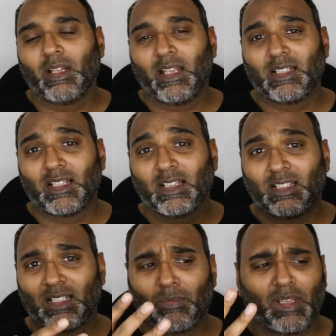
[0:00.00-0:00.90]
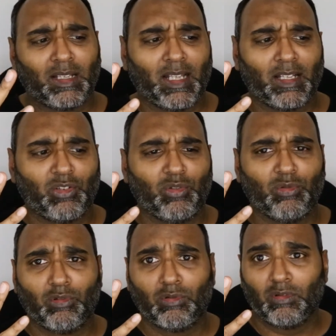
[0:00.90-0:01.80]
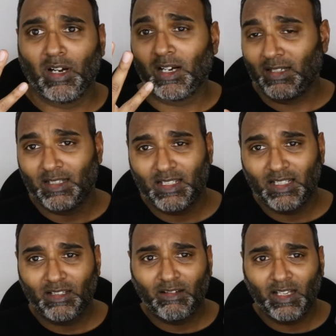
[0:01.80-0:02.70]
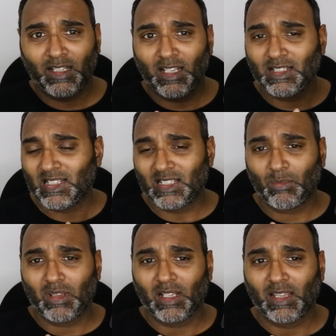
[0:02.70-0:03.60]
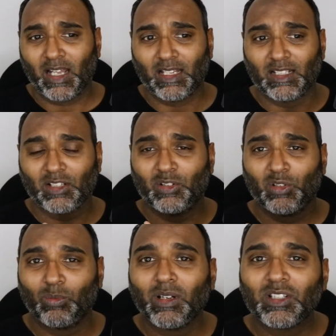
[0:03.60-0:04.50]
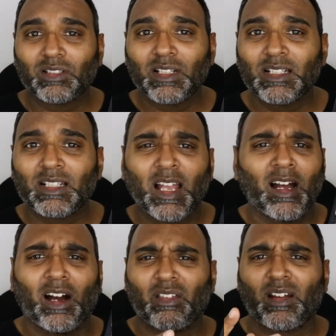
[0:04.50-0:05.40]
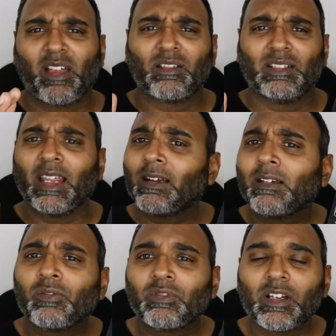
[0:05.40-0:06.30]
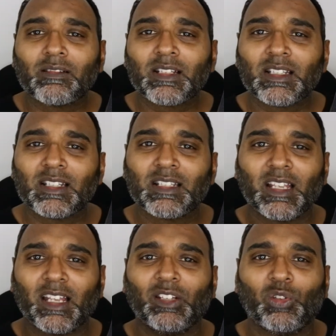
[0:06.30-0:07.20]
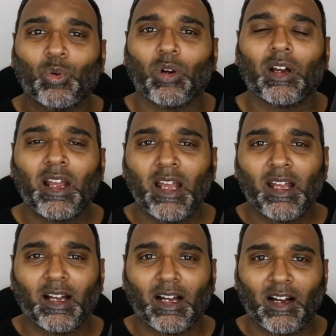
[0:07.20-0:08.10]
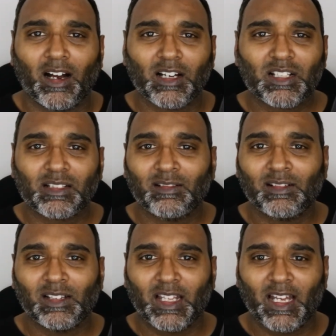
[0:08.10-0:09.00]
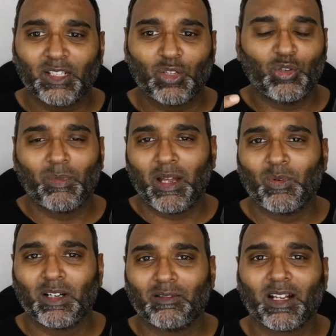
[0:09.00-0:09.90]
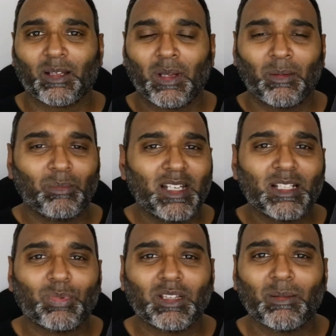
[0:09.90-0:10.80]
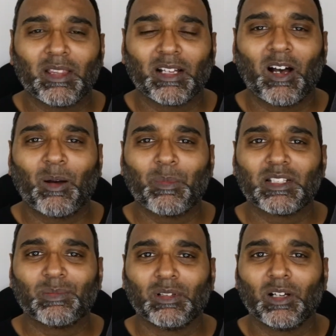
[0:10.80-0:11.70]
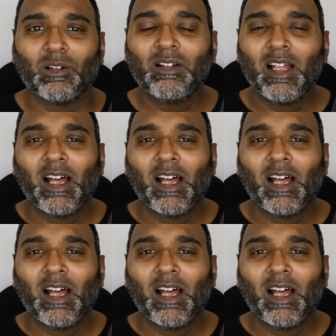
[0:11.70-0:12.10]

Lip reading: Is it something that you are considering? Is it something that is on your wish list? Are there other daring fragrances in your arsenal that you might want to recommend? Please put them in the comments below.